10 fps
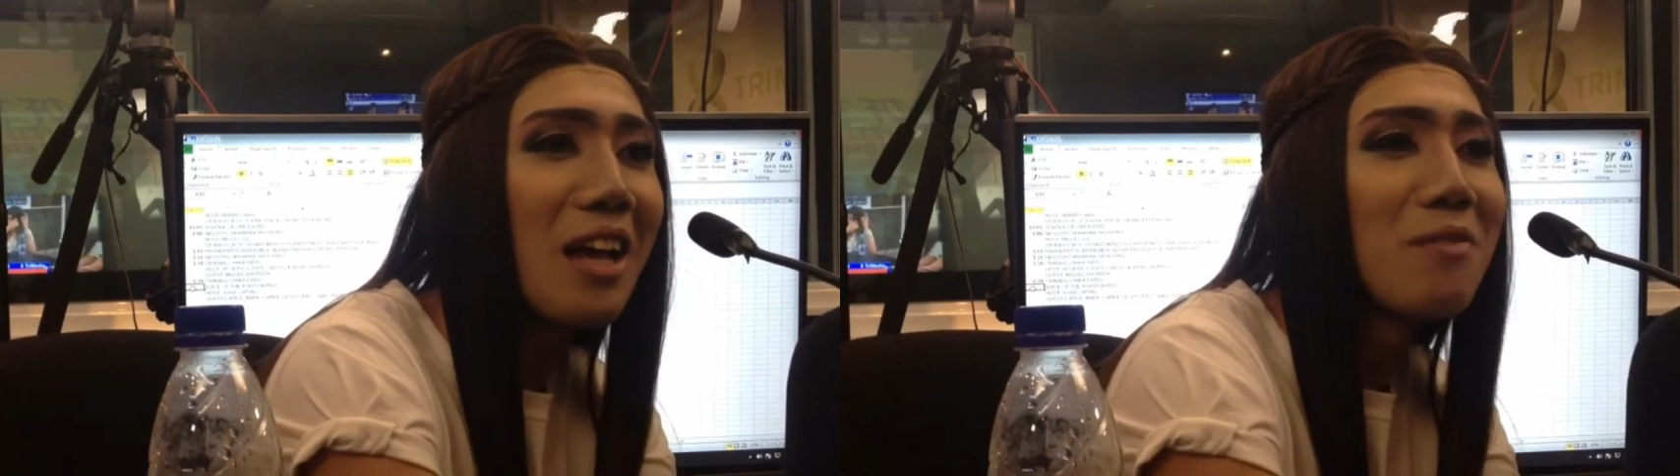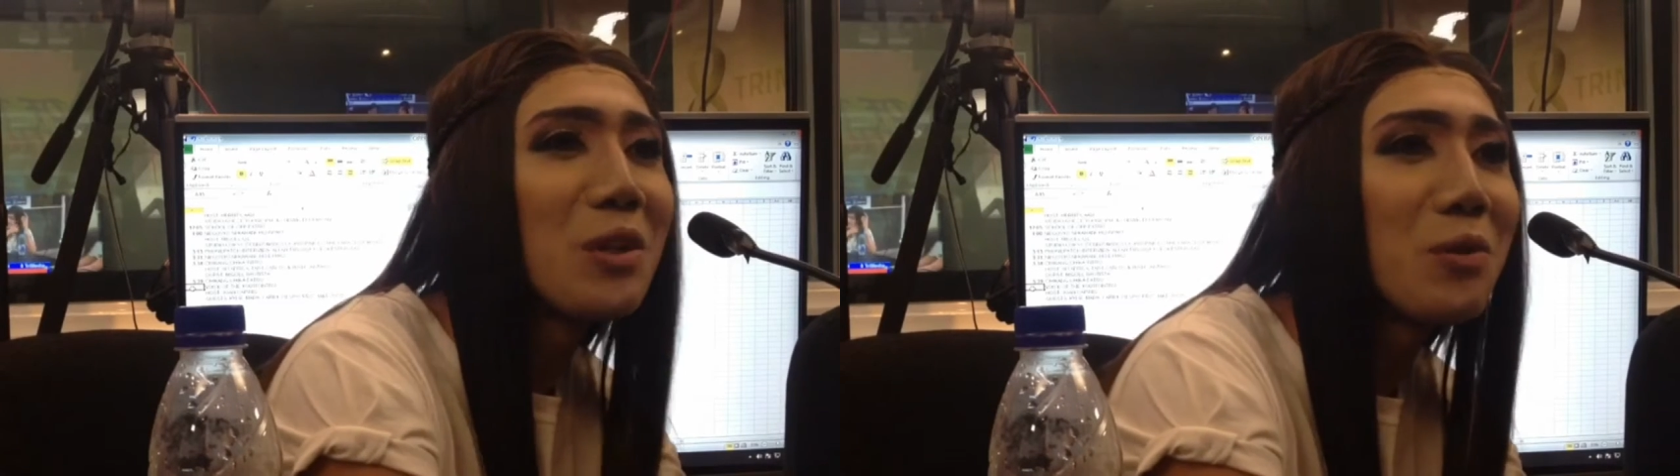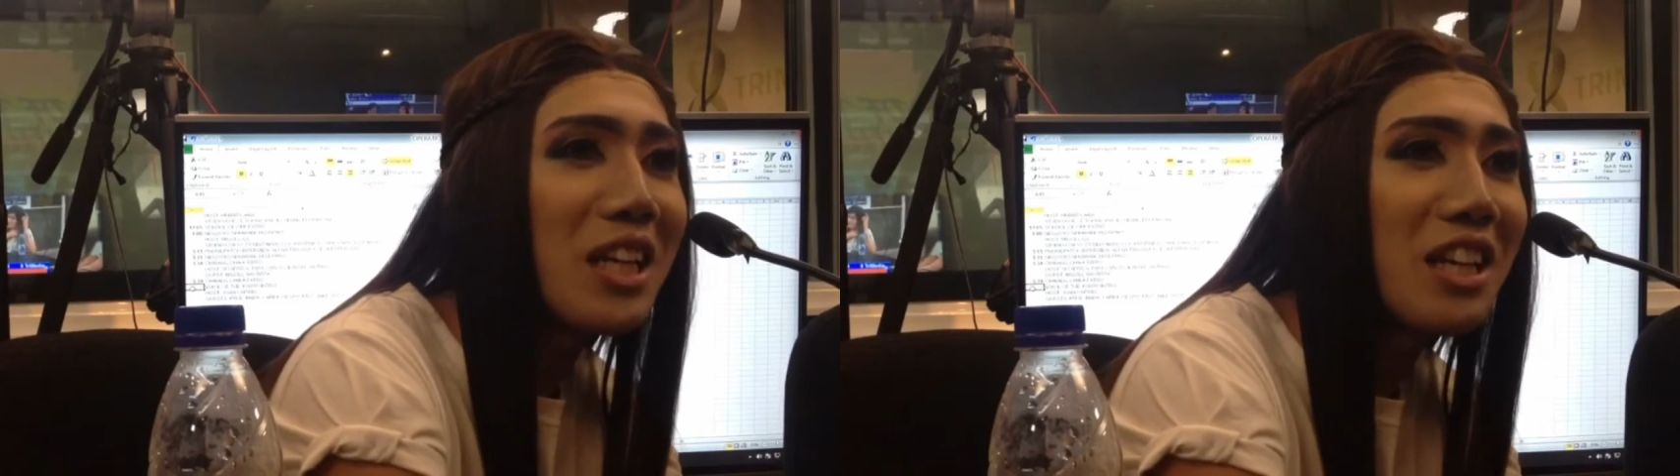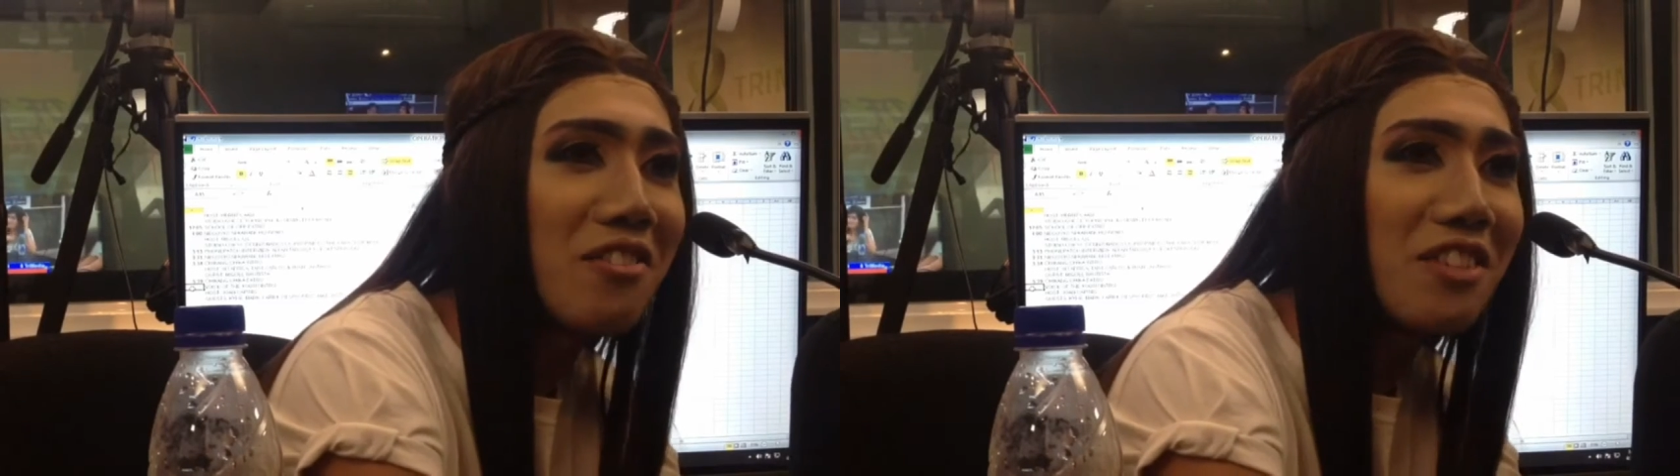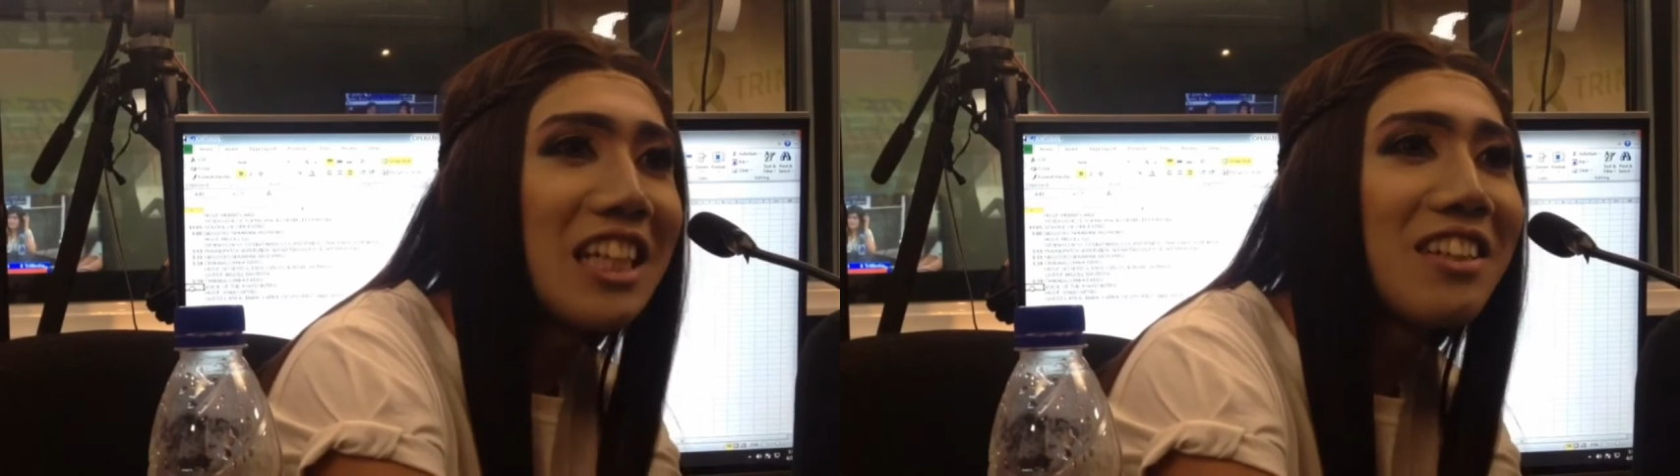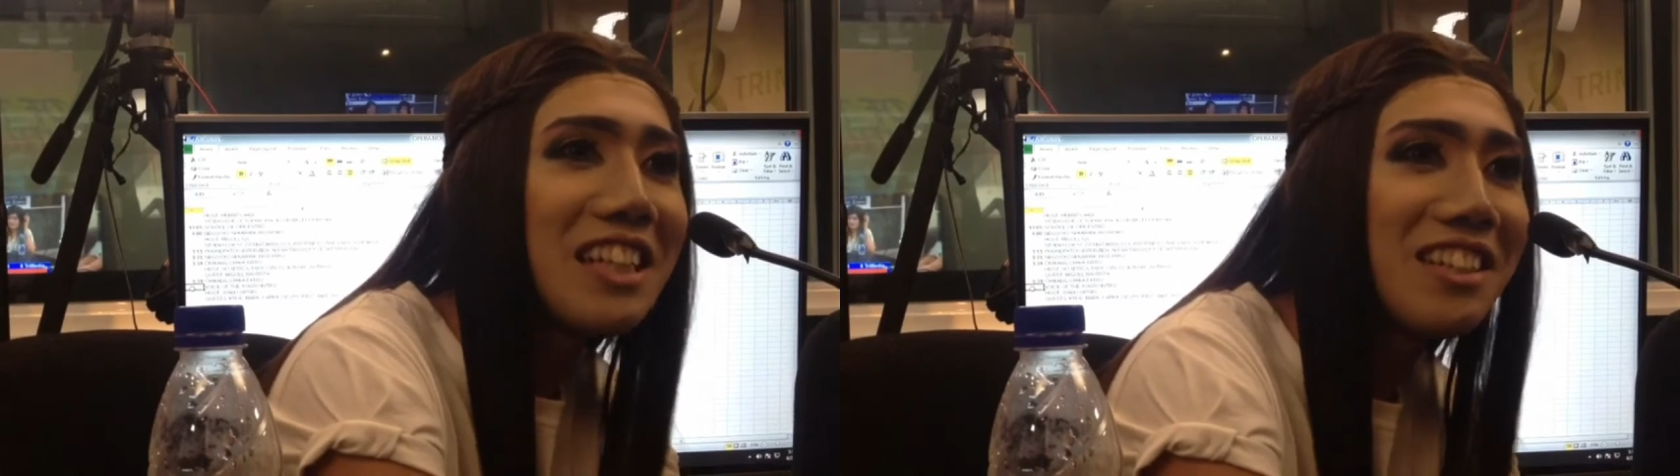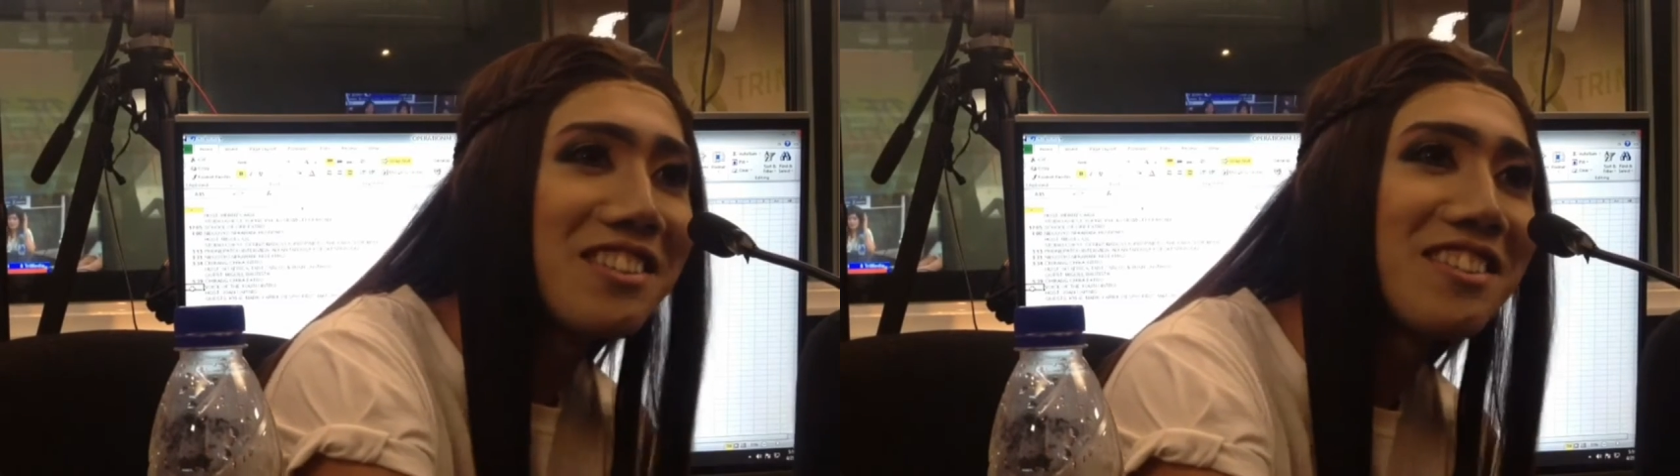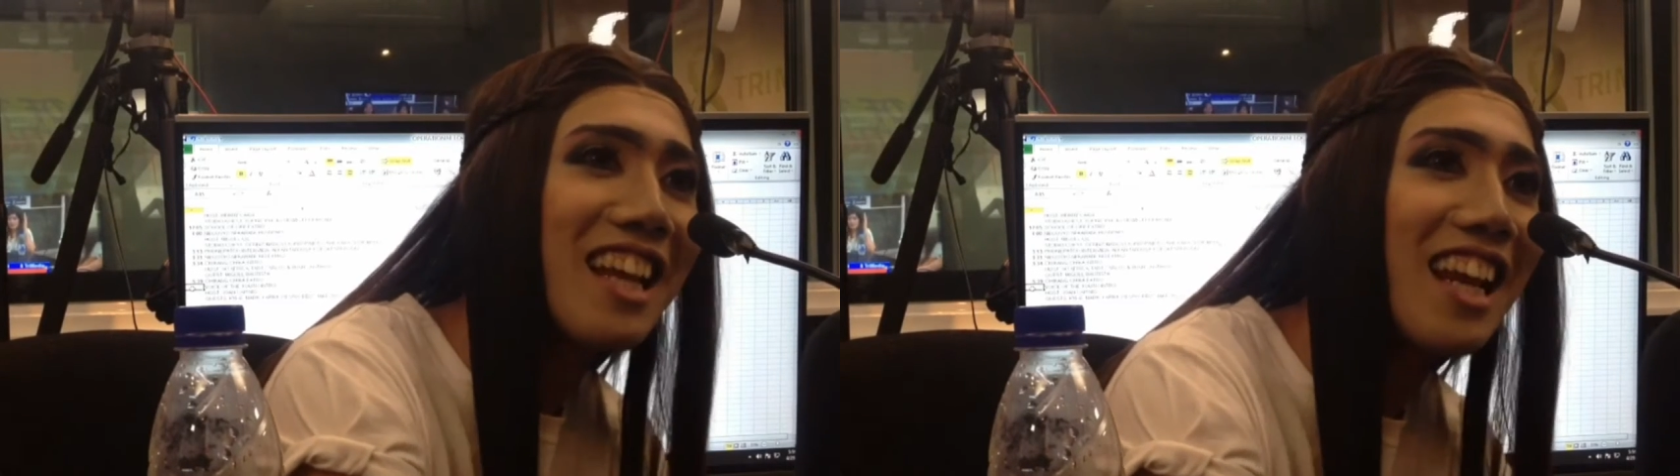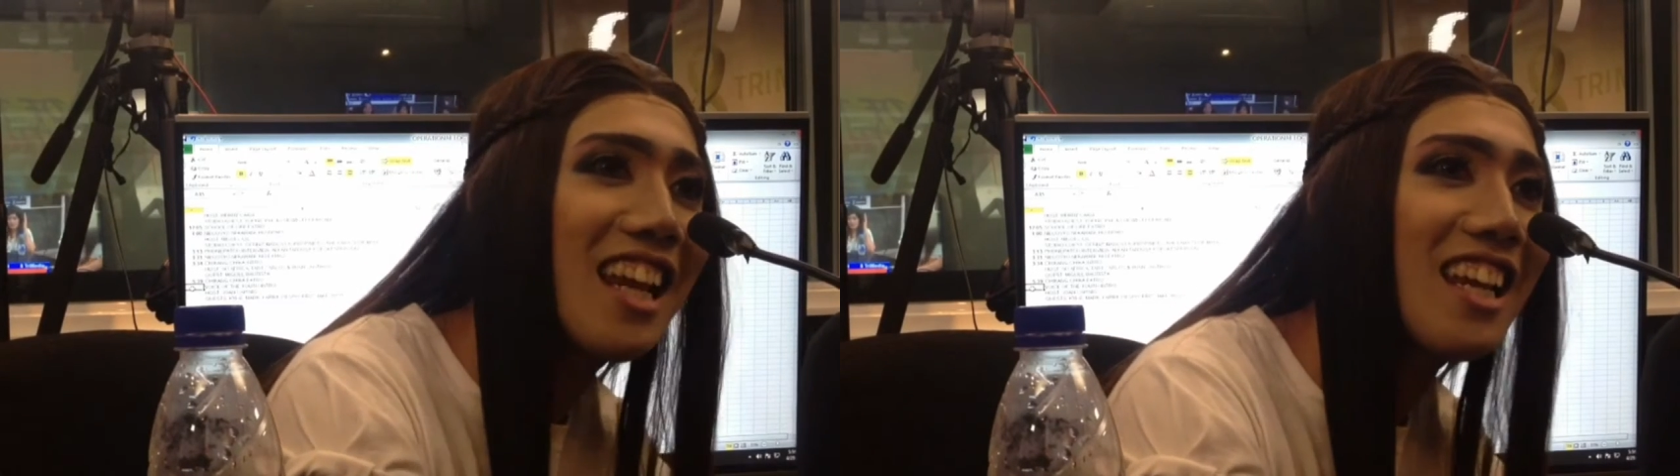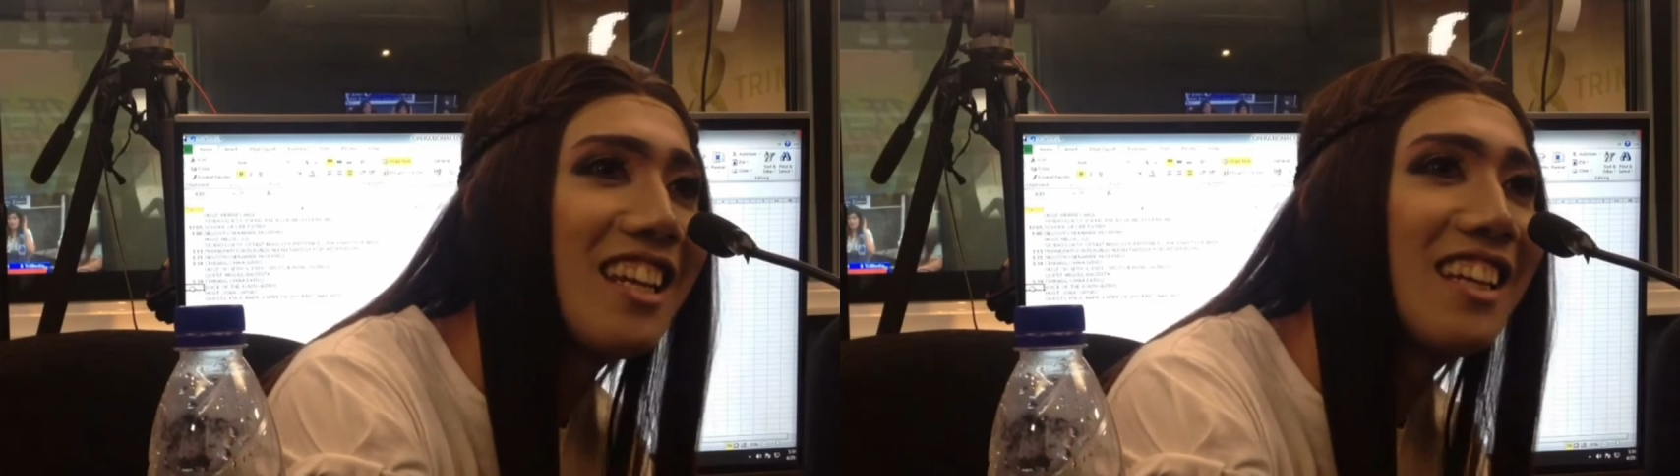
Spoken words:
I'm the queen of Iloilo City.